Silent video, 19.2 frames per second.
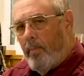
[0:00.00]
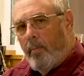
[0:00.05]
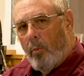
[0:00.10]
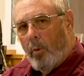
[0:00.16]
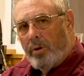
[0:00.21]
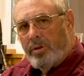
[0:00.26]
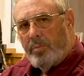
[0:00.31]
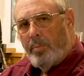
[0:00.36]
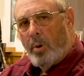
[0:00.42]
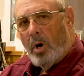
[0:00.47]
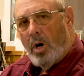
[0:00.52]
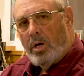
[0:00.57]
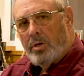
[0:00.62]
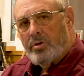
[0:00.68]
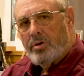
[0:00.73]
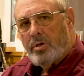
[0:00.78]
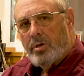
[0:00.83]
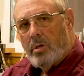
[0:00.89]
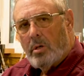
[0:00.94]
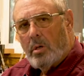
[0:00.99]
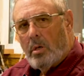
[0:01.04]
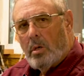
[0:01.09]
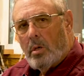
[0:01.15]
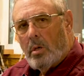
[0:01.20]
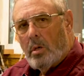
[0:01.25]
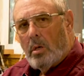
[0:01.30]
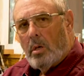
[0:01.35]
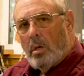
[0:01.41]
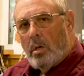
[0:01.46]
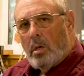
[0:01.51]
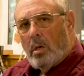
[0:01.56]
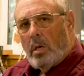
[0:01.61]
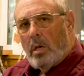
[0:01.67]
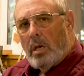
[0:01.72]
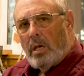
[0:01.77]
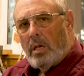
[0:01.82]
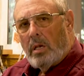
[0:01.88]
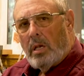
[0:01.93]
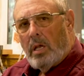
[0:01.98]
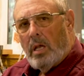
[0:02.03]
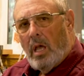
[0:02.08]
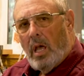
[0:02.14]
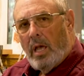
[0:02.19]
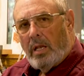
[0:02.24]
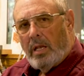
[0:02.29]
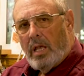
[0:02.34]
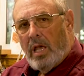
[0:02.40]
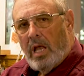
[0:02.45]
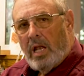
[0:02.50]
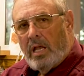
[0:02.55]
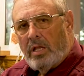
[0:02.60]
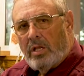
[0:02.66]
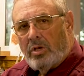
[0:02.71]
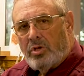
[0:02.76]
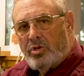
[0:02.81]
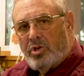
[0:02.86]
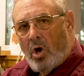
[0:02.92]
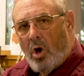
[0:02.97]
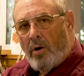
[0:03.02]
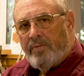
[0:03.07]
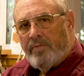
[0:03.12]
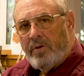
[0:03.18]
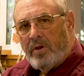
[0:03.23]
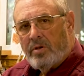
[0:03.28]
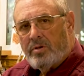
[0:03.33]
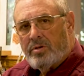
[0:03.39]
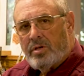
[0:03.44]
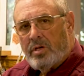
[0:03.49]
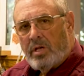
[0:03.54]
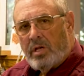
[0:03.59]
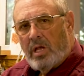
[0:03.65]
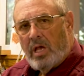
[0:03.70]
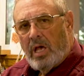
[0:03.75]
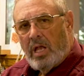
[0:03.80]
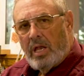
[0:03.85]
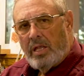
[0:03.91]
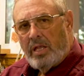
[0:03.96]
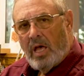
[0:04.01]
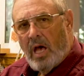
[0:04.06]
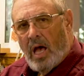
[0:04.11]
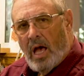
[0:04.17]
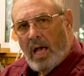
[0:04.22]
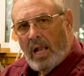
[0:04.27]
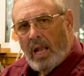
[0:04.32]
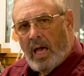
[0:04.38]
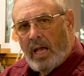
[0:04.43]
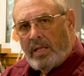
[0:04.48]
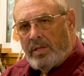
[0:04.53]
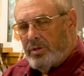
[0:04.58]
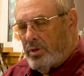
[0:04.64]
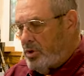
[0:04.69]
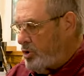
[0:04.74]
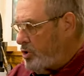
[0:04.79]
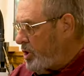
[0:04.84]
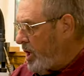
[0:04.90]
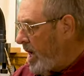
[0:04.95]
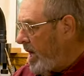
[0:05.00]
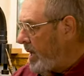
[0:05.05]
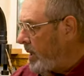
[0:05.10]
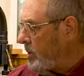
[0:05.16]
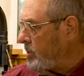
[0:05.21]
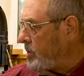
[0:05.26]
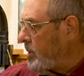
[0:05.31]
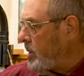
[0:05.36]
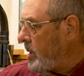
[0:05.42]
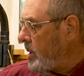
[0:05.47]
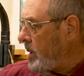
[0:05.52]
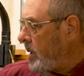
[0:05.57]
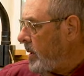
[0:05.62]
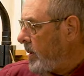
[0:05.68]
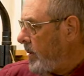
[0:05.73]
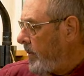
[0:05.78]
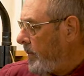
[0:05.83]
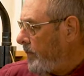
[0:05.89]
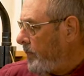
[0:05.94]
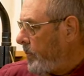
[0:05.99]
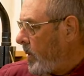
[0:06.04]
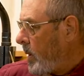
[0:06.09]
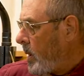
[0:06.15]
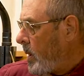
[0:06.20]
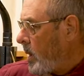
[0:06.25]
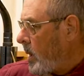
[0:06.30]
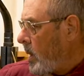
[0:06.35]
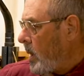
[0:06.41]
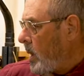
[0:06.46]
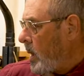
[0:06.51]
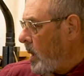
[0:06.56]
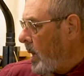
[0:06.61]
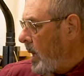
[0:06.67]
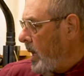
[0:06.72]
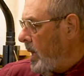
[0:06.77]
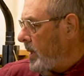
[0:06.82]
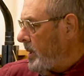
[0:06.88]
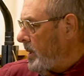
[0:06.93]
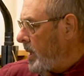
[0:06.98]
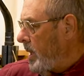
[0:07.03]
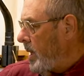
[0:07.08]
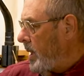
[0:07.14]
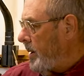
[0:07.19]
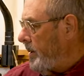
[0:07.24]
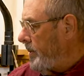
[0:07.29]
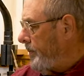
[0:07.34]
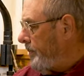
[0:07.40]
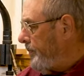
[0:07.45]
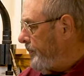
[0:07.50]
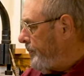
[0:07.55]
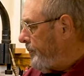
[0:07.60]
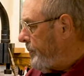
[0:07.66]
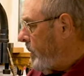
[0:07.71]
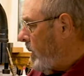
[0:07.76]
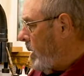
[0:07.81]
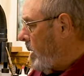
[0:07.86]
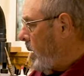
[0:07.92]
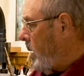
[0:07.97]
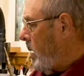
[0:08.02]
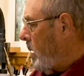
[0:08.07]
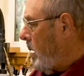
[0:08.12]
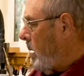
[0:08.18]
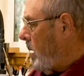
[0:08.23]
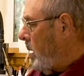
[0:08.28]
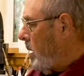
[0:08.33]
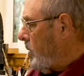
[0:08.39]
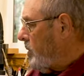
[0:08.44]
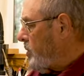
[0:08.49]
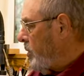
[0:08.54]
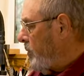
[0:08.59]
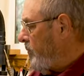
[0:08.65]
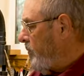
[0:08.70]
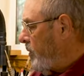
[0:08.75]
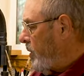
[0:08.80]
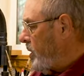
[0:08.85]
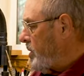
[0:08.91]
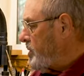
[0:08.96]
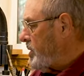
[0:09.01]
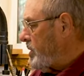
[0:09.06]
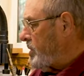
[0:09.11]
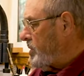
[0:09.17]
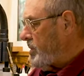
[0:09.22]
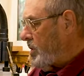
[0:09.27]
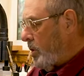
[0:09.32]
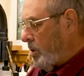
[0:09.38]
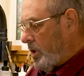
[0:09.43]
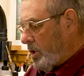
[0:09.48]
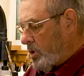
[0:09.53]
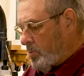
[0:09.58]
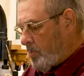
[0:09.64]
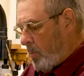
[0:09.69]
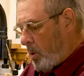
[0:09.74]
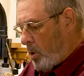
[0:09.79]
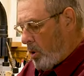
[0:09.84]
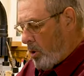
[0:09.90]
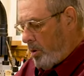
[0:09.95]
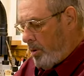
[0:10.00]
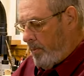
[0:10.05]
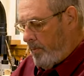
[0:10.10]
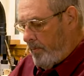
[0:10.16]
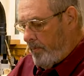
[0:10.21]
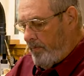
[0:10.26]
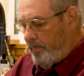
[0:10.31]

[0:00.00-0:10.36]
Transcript: with the brush and and getting the softness and getting the highlights and shadows. And uh, so, for instance, on this bird,